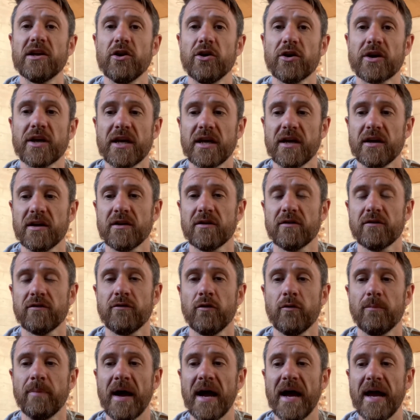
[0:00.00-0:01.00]
looking
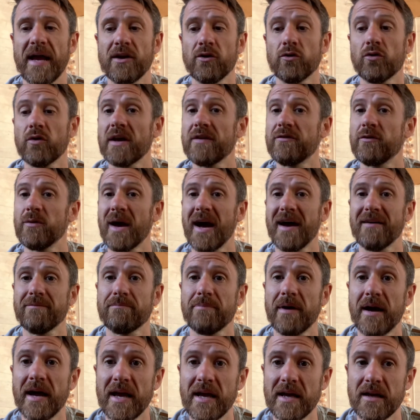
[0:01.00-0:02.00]
for pain, or if you
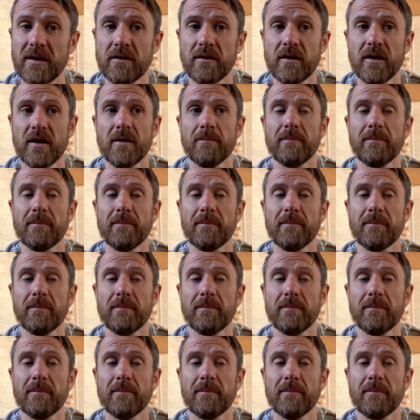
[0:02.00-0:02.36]
have pain,